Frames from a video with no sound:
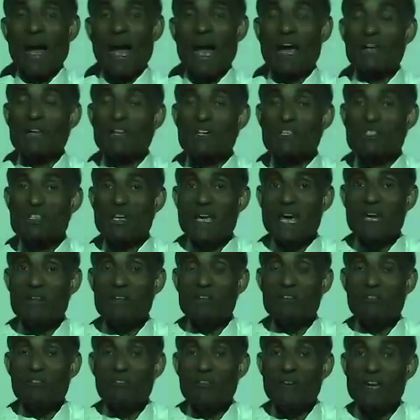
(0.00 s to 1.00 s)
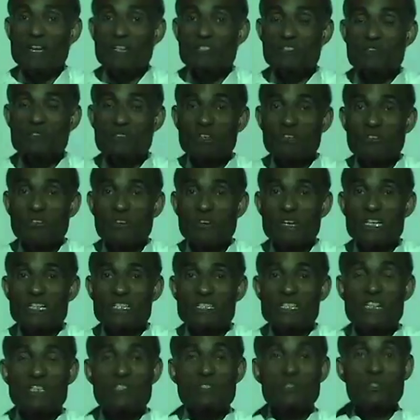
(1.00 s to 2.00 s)
I can say the phase
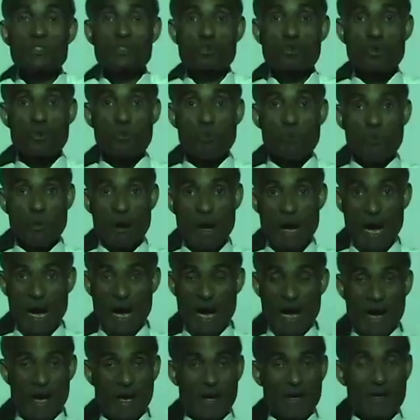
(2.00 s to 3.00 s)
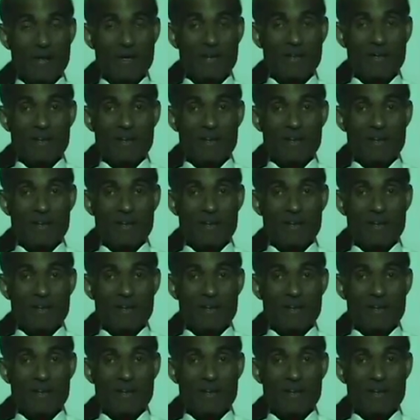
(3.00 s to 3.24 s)
difference is 2 pi.